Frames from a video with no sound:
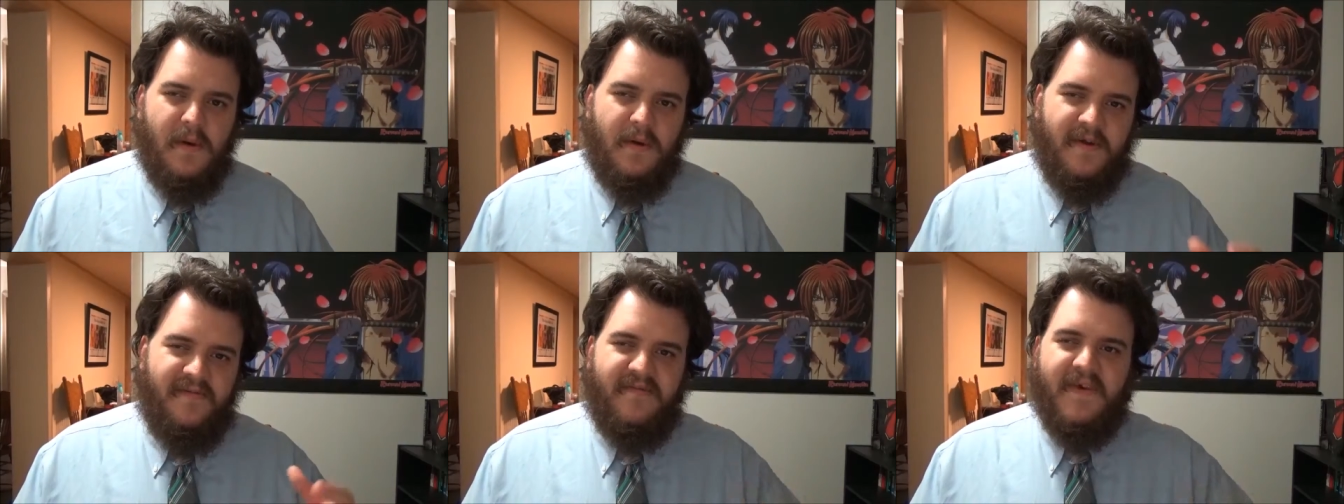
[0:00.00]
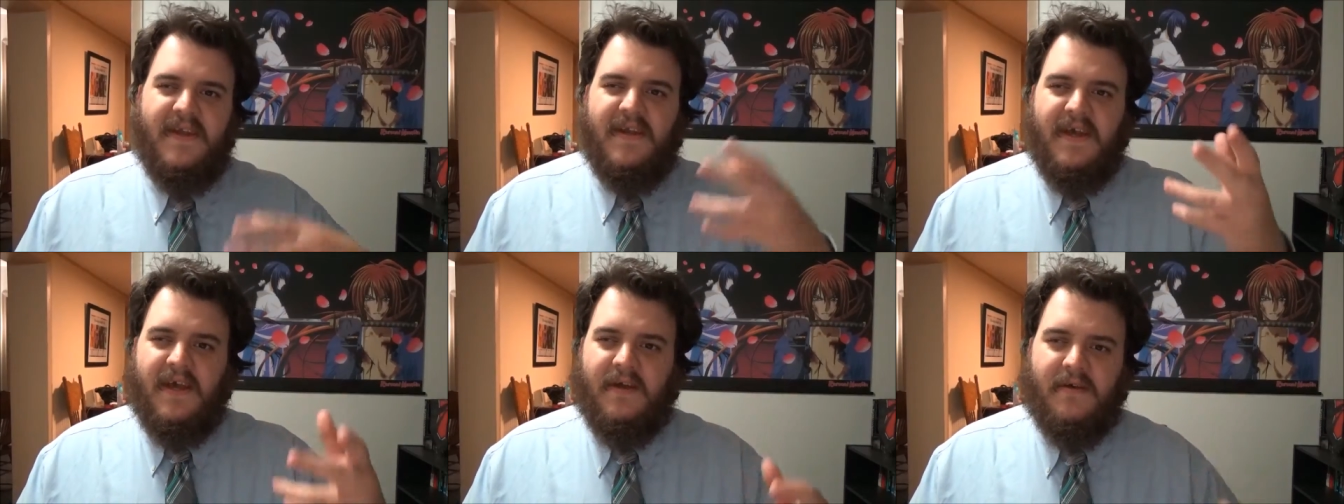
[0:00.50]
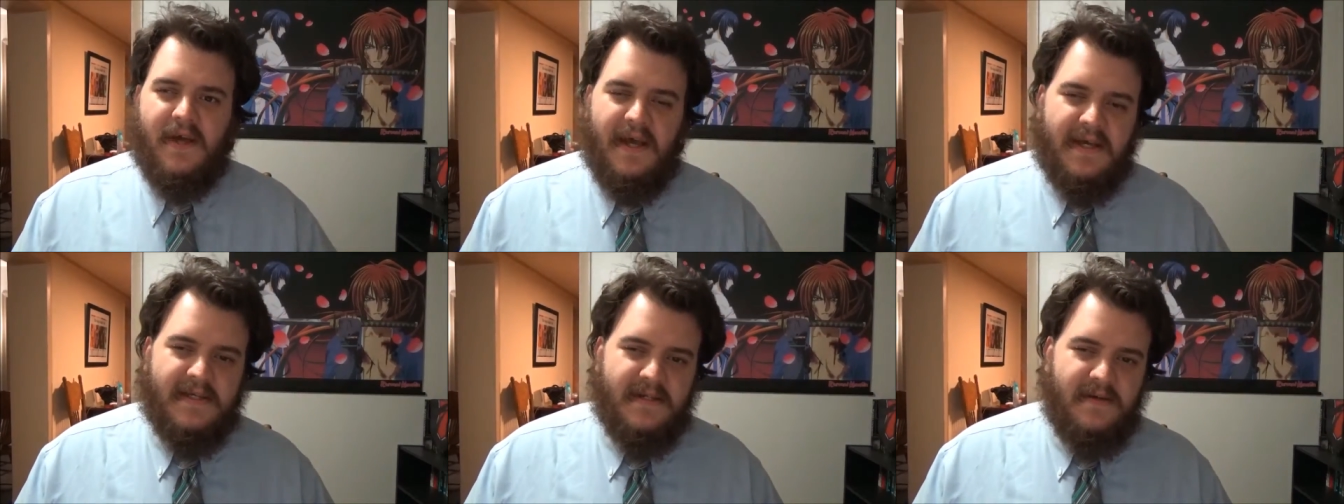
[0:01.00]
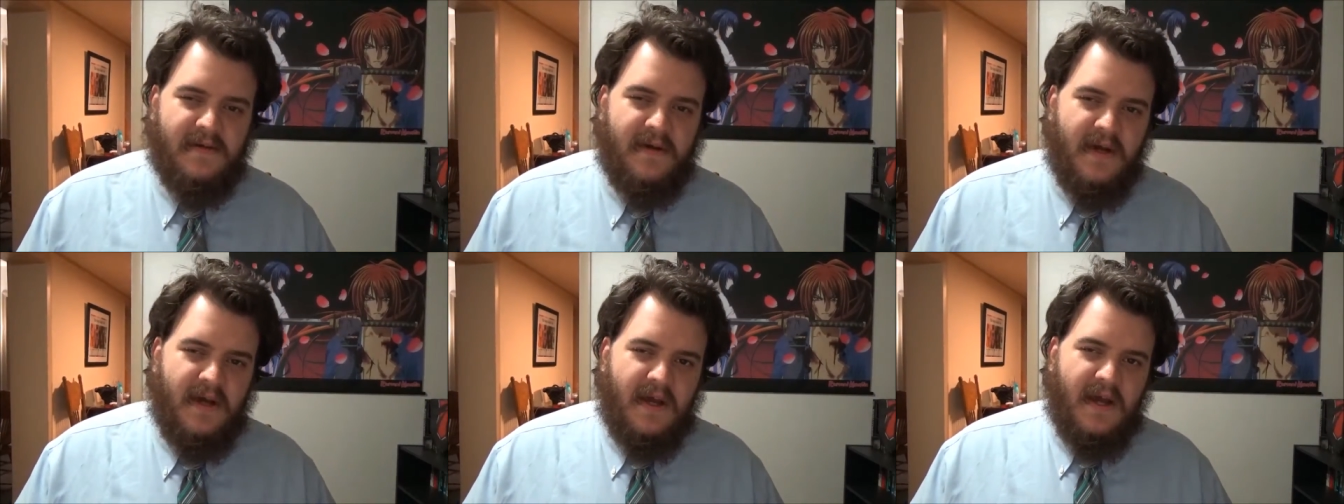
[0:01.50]
defend Edo Castle
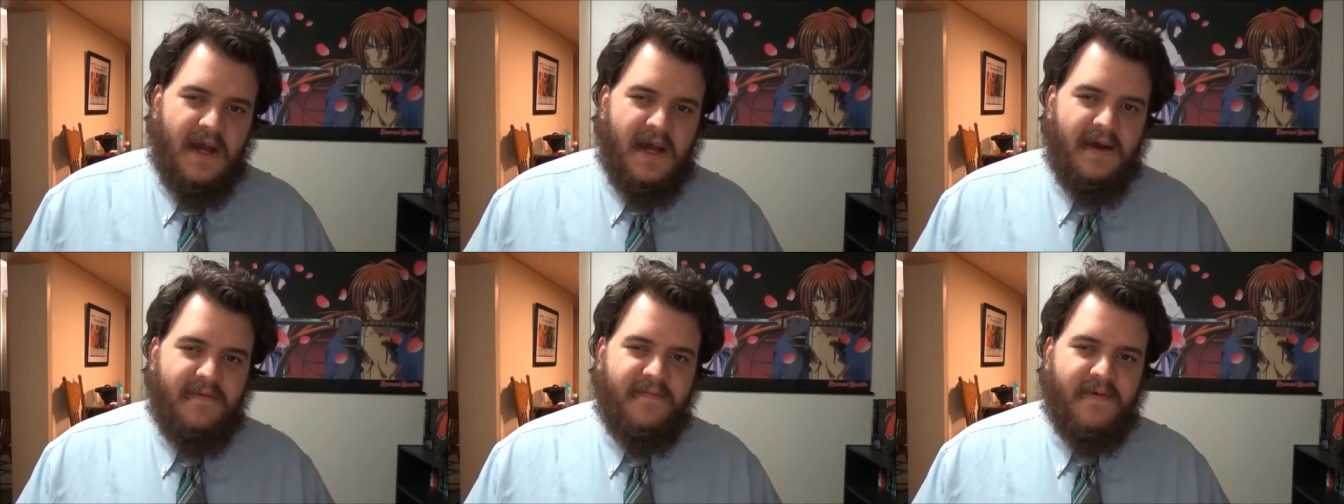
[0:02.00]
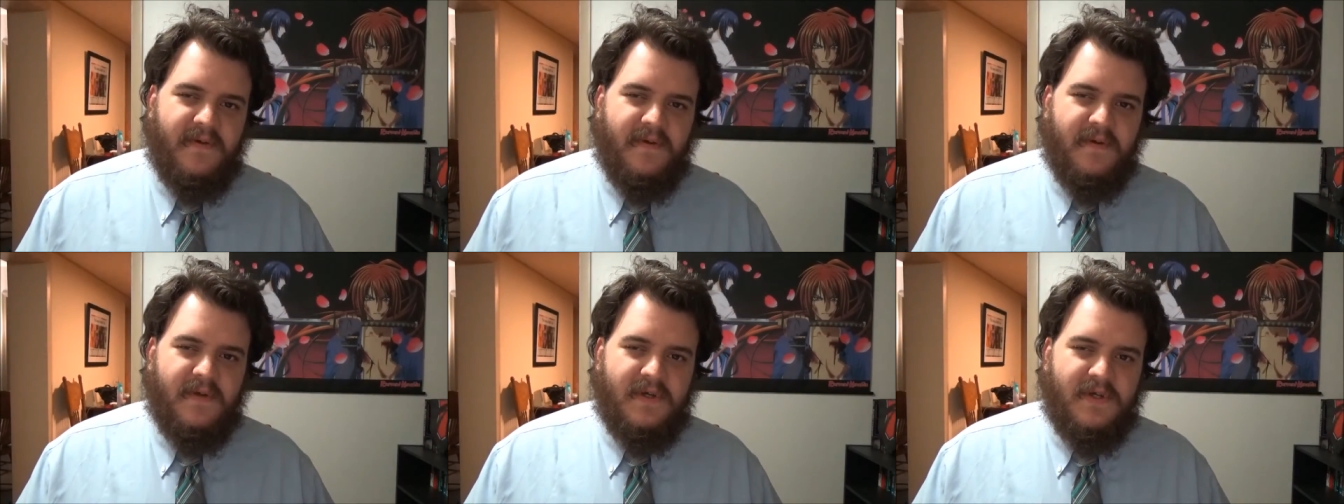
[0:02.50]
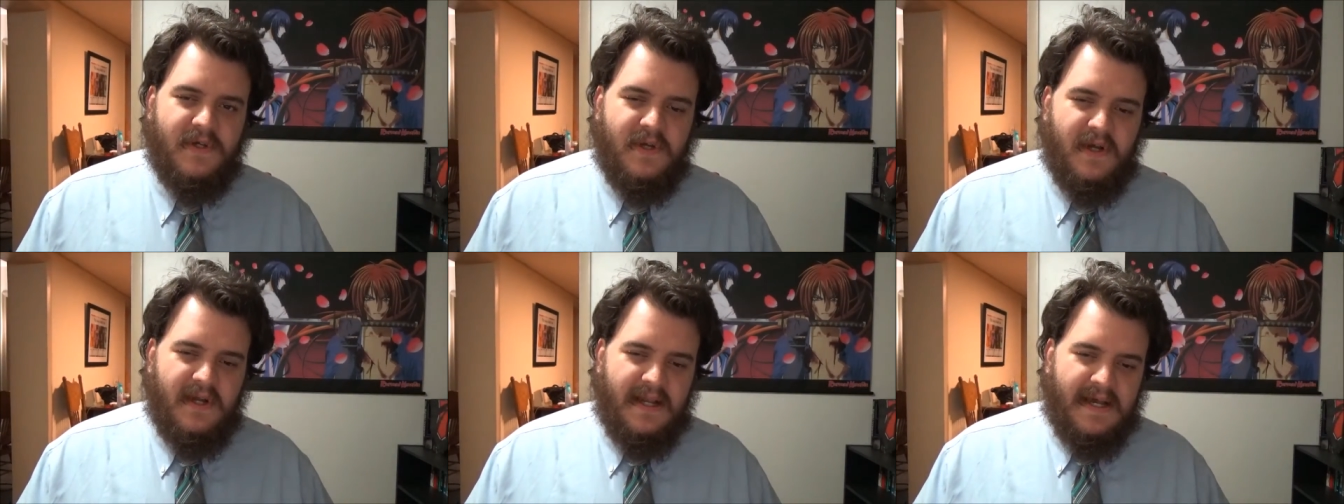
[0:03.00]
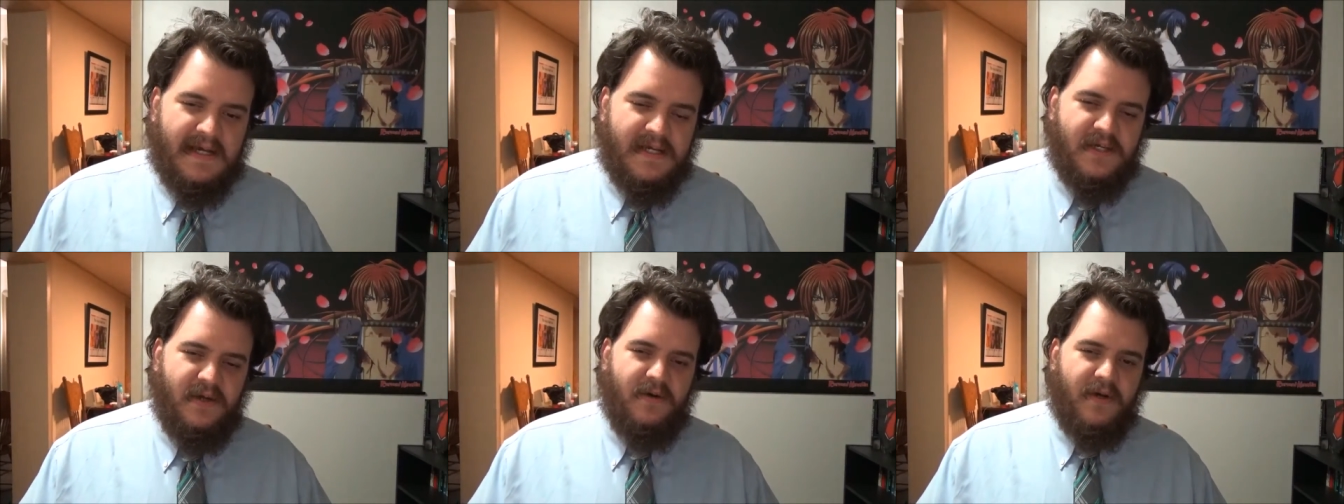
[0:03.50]
after the
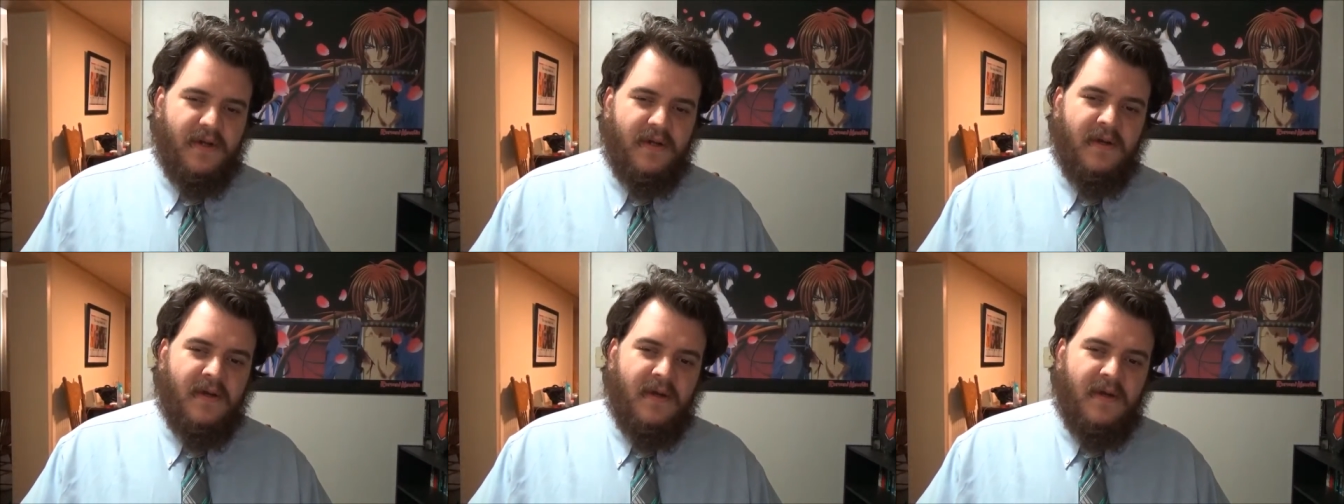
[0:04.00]
last shogun